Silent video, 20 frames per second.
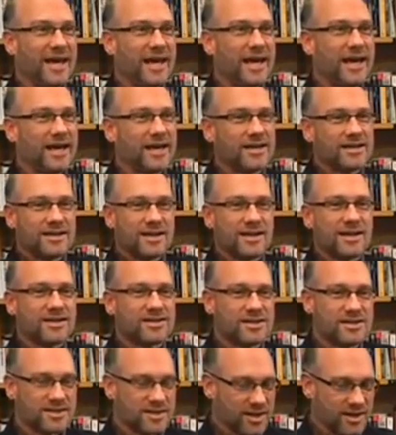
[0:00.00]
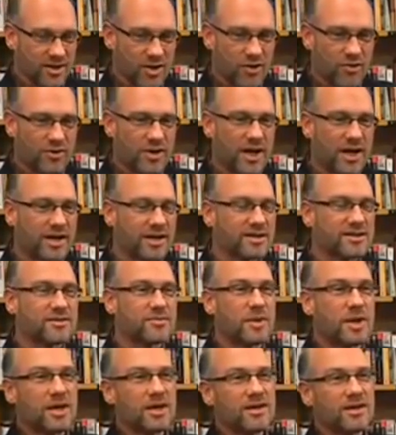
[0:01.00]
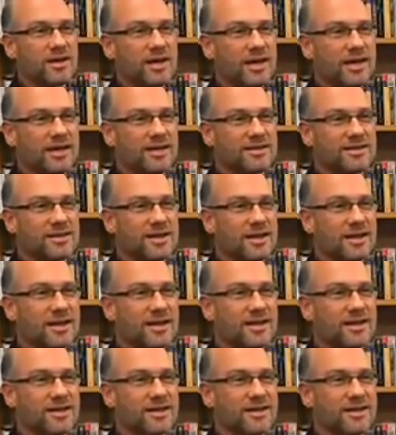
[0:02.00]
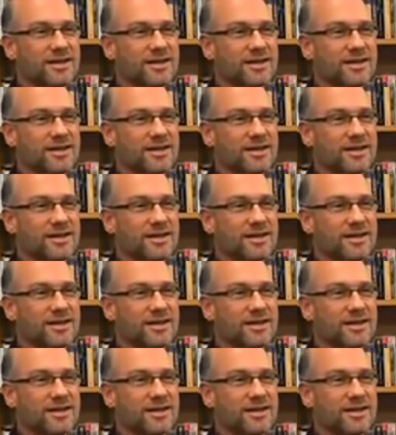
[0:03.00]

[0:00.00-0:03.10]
And she said, "Overnight it to me, and